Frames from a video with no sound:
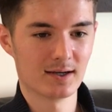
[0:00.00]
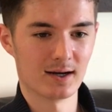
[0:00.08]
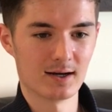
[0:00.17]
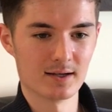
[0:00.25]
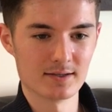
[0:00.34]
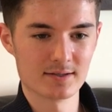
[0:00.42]

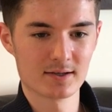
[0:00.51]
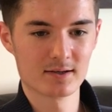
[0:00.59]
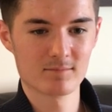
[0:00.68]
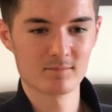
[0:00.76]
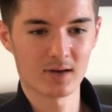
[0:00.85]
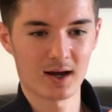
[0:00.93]
And
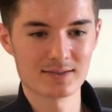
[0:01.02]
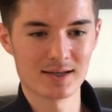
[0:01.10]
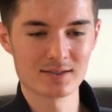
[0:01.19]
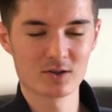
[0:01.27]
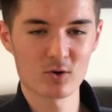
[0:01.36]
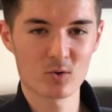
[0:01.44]
I
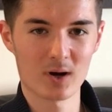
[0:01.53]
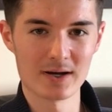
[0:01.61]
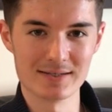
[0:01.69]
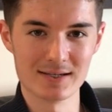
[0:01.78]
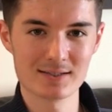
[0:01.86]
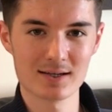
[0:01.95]
tend to go quite
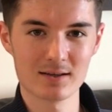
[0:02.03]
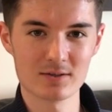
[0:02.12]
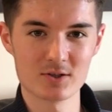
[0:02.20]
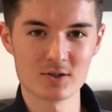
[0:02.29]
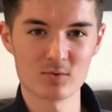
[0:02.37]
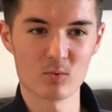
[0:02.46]
in detail in
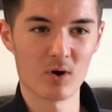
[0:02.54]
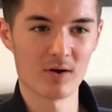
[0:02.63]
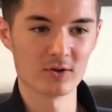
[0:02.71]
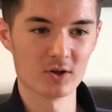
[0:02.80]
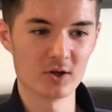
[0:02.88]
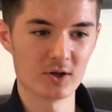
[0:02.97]
terms of what
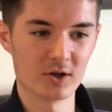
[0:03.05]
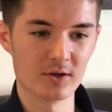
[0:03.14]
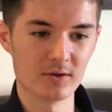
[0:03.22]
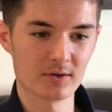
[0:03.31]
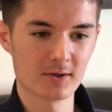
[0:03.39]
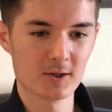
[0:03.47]
I've learned,
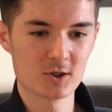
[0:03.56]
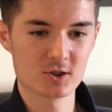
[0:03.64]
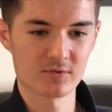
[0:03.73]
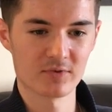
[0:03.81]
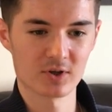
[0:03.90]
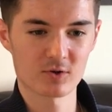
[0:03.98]
and
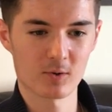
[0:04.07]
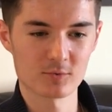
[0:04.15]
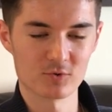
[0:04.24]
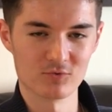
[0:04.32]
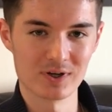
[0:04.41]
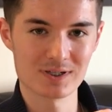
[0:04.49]
something that cropped
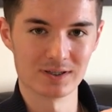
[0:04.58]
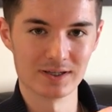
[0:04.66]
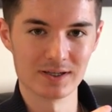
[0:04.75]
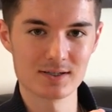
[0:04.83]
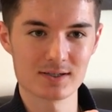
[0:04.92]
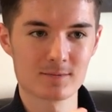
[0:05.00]
up
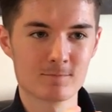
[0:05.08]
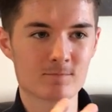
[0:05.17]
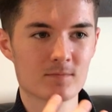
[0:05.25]
recently is